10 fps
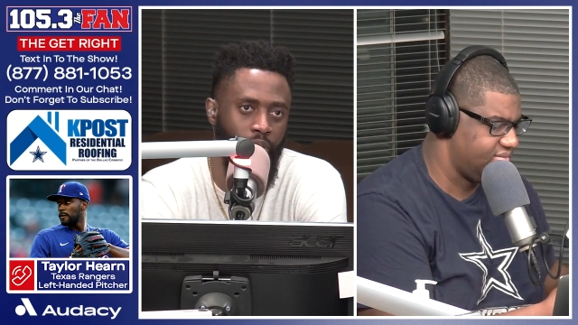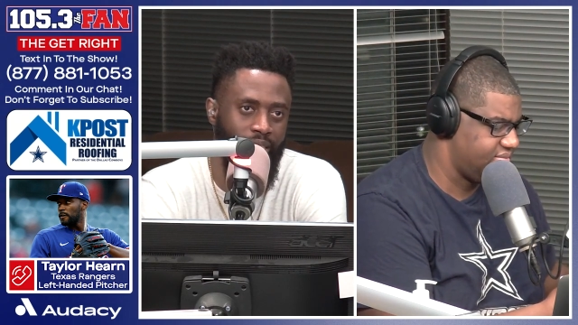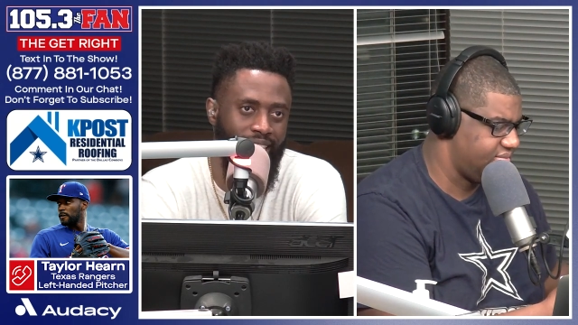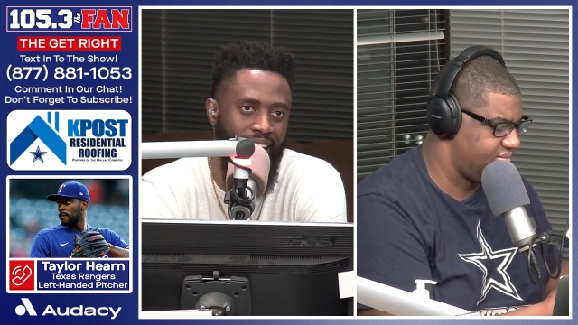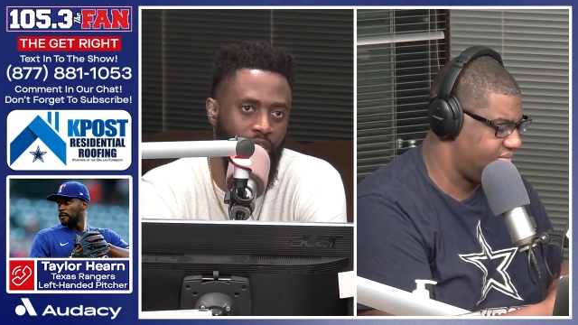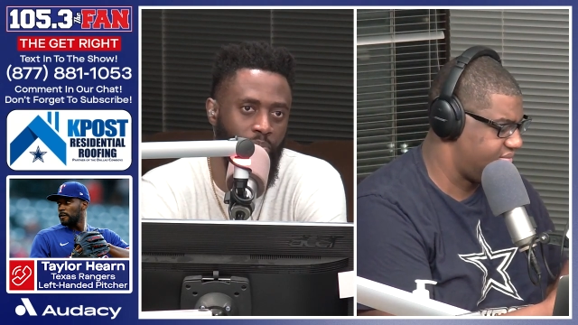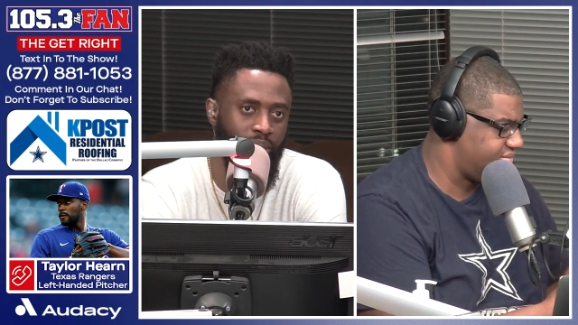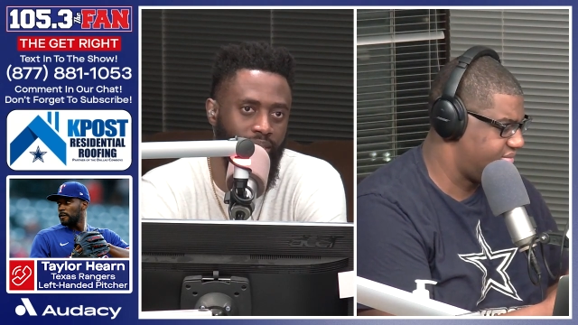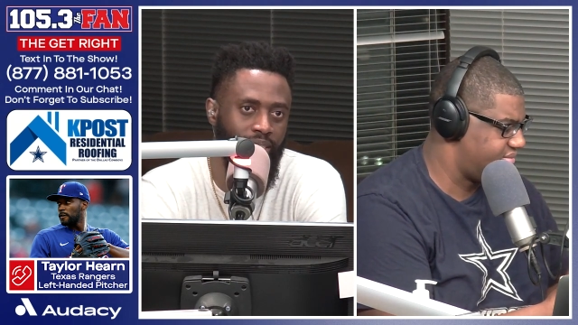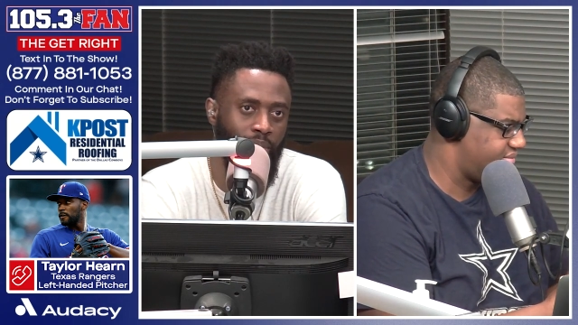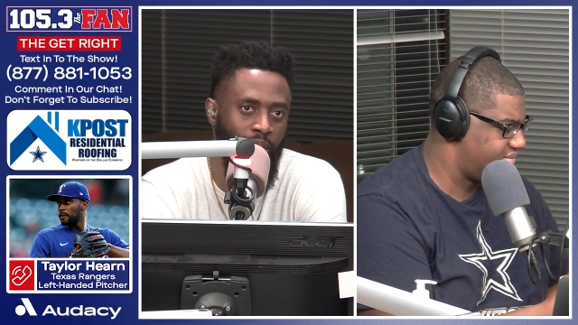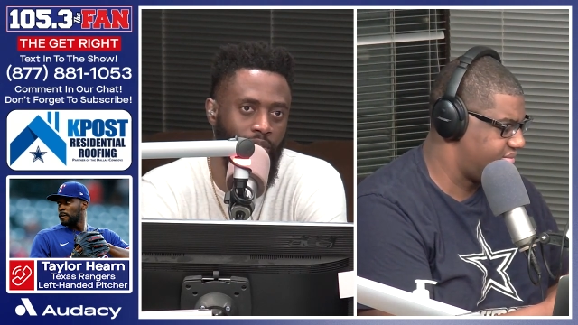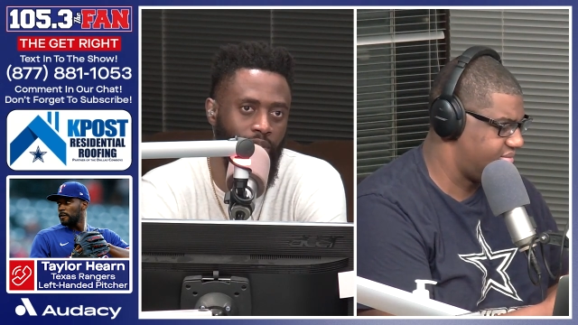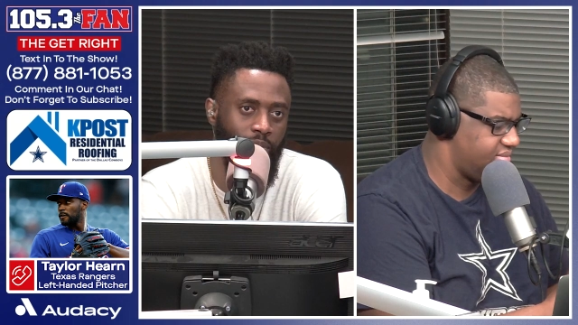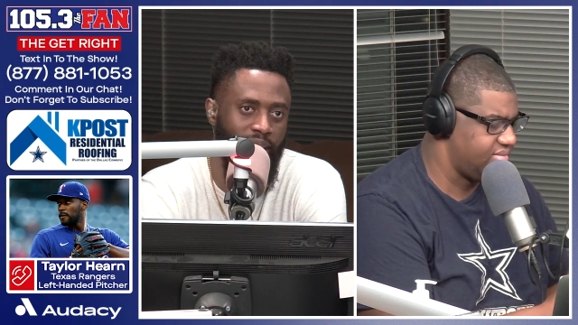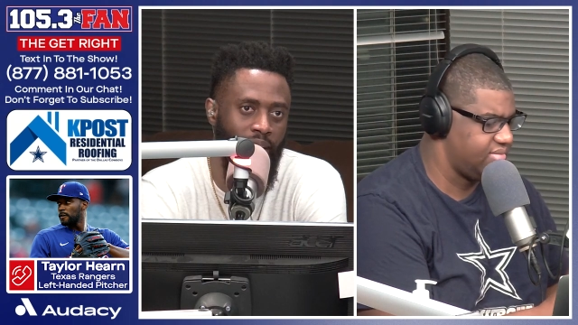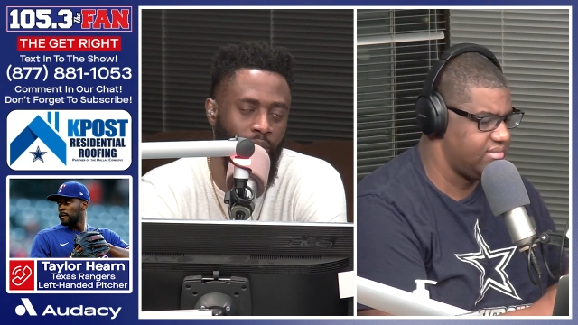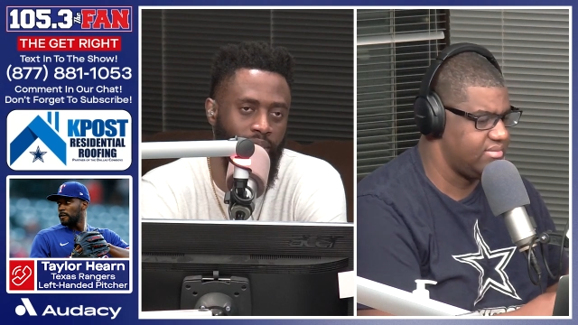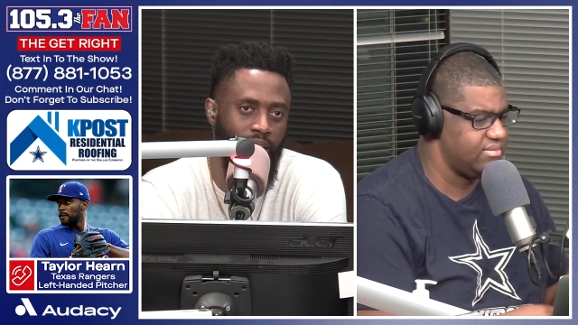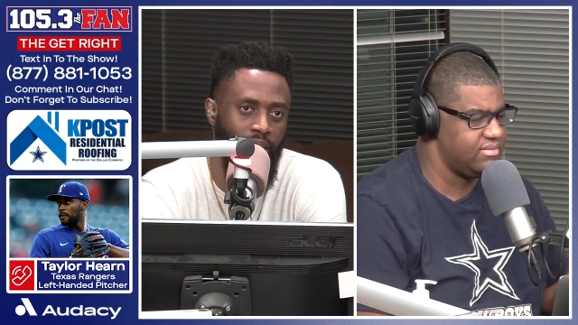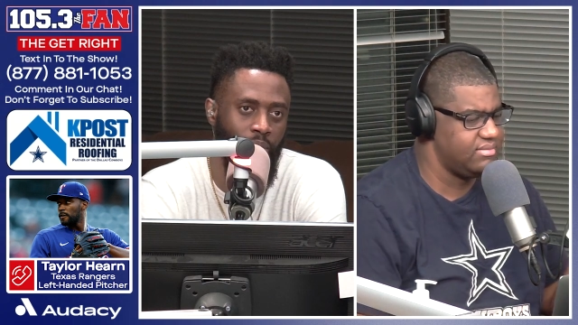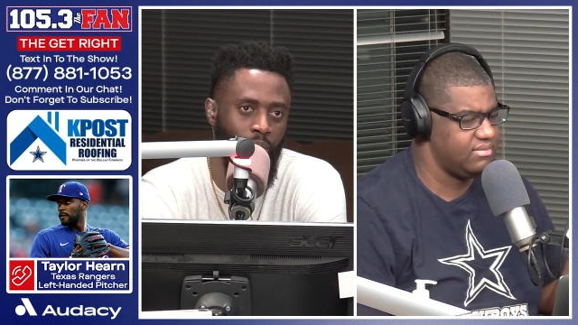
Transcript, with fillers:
Speaker 1: there's got to be some level of downtime.